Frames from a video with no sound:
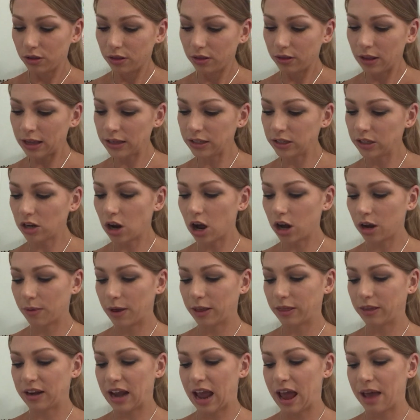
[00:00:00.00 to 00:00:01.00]
let's talk
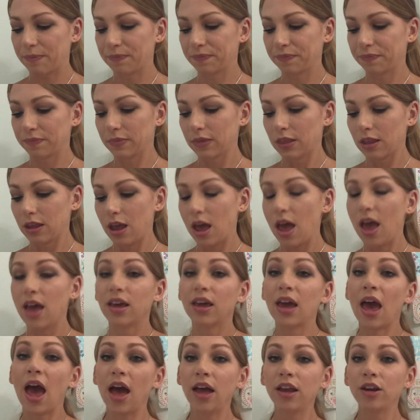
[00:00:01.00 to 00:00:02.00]
about the day.
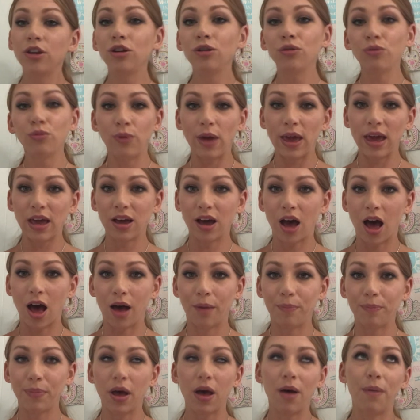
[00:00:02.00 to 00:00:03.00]
Can you wake
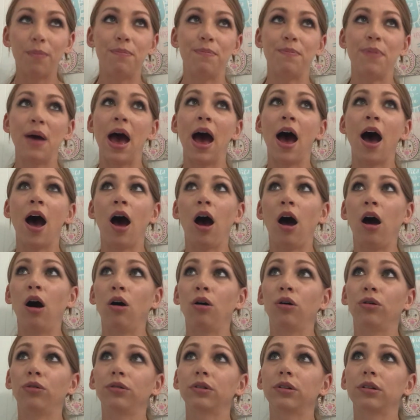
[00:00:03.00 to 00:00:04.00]
up
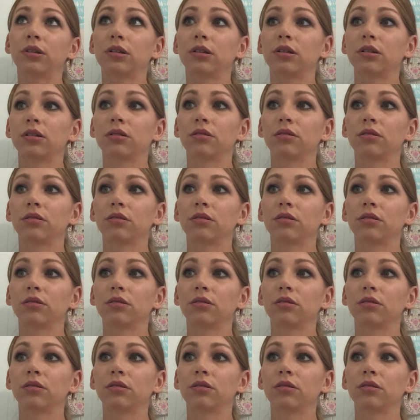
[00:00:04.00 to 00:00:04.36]
about